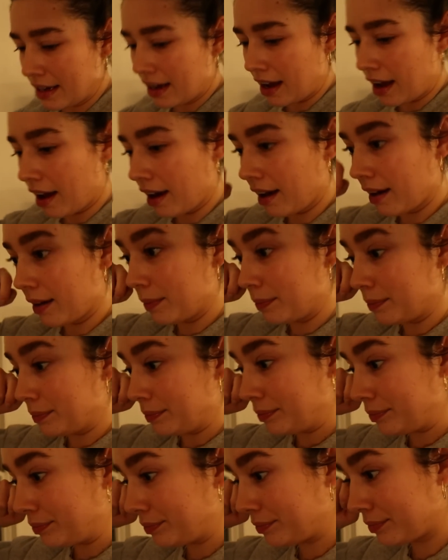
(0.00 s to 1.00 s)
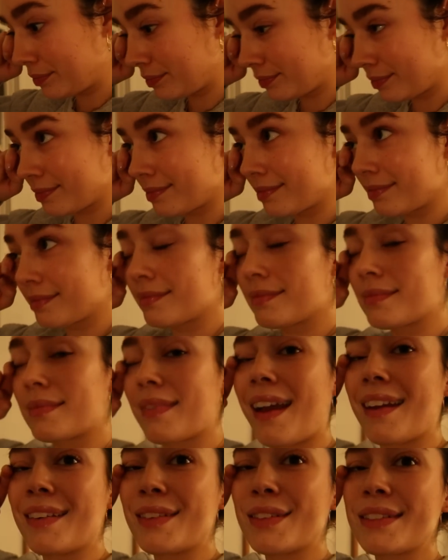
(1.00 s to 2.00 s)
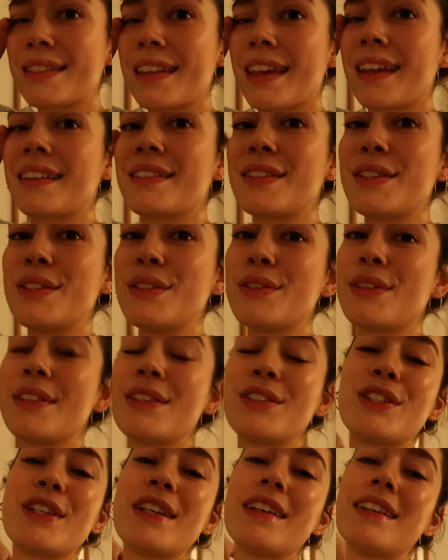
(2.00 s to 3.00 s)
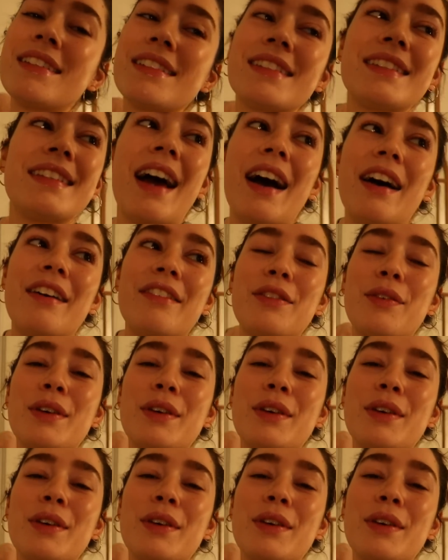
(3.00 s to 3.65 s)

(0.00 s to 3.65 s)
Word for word: Um, I just like to do the chill stuff,